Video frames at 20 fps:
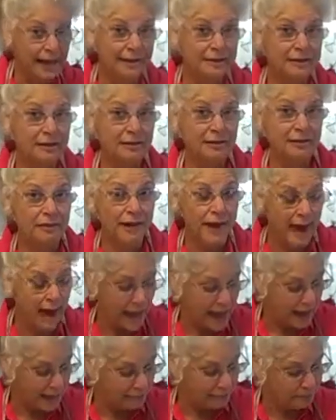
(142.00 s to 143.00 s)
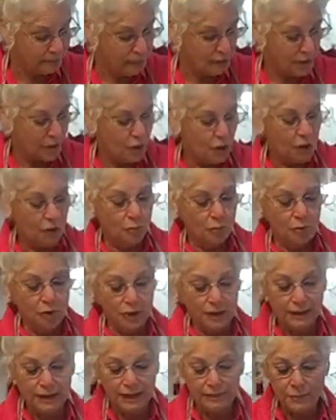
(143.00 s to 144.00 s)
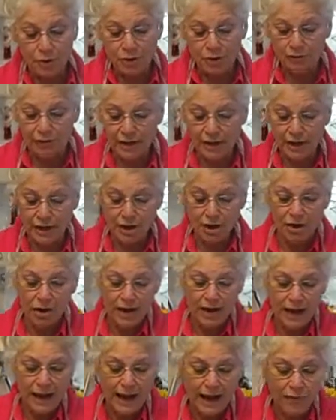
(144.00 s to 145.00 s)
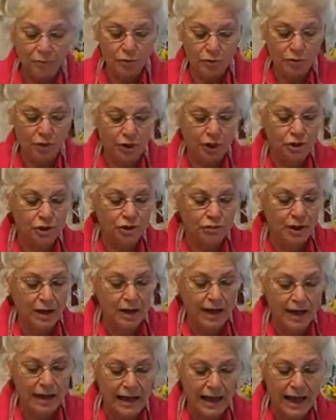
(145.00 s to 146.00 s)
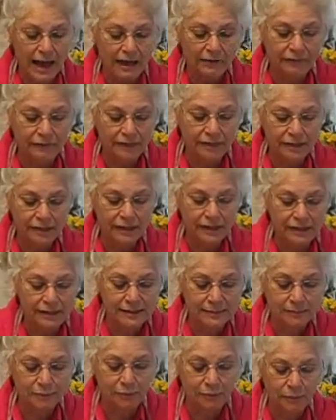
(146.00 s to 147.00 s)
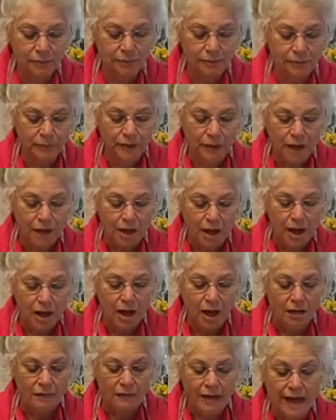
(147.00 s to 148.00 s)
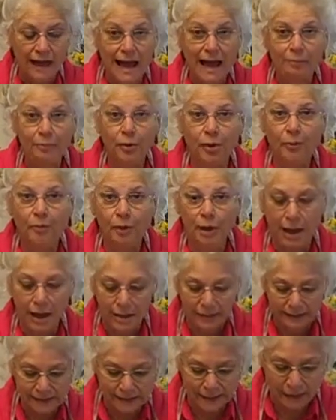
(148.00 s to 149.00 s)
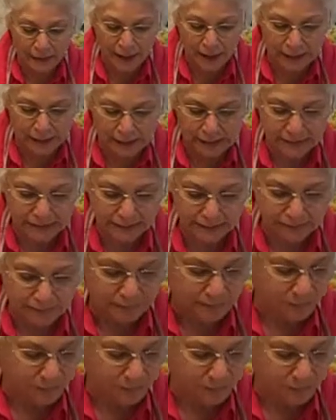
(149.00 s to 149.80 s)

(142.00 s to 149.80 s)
And to that, we're going to come over here and we're going to do a half a teaspoon of apple pie spice